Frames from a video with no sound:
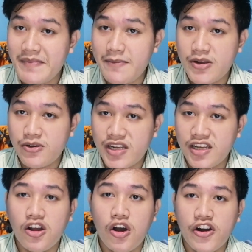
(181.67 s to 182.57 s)
may be
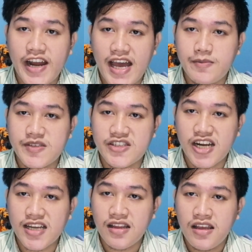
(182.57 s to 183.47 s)
real or
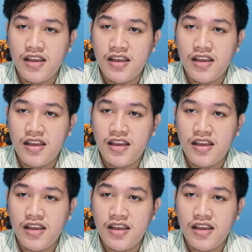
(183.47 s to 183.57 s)
abstract,